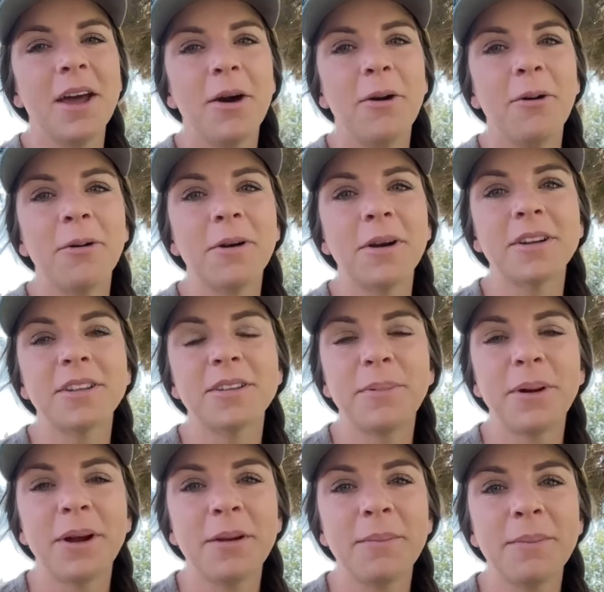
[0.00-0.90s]
or
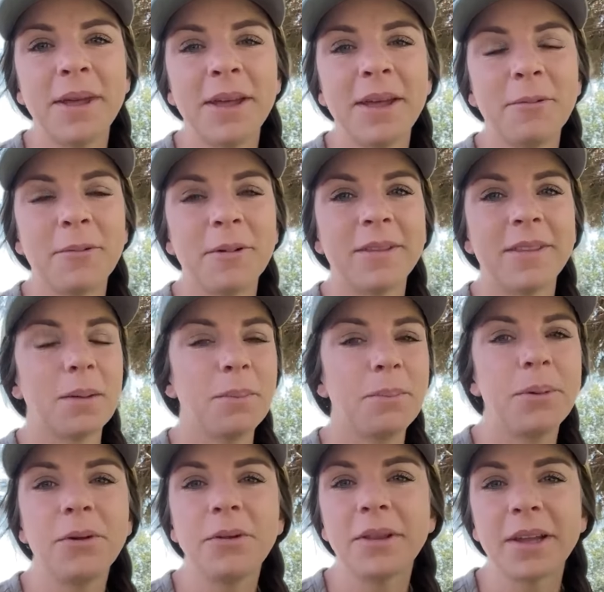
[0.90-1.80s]
experiment with
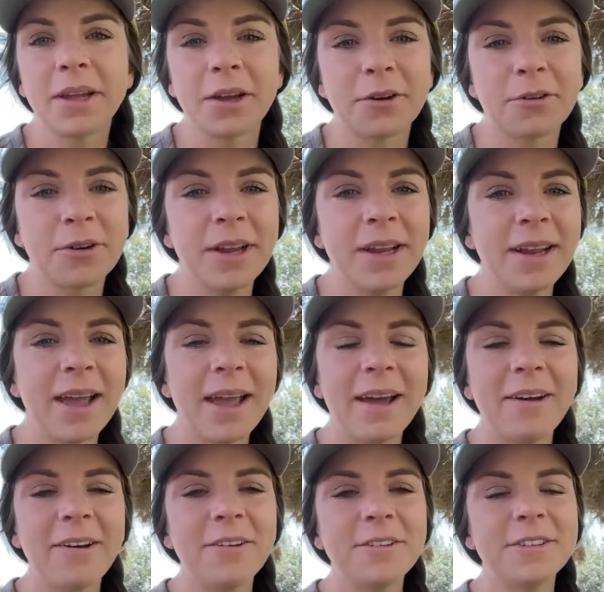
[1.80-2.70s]
building a
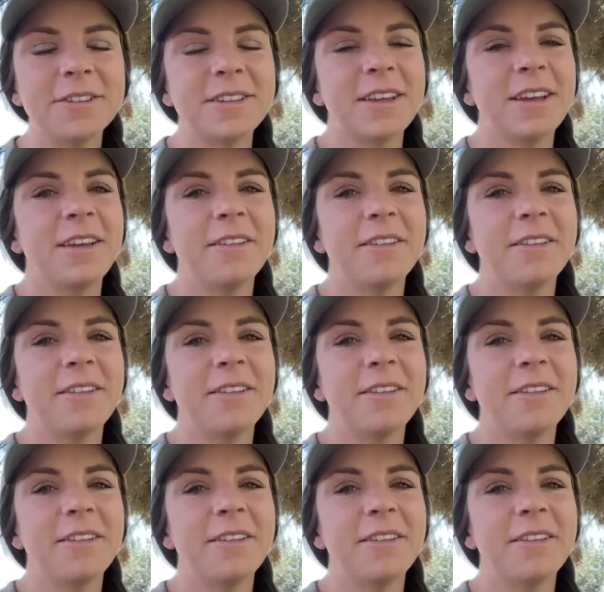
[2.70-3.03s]
greenhouse.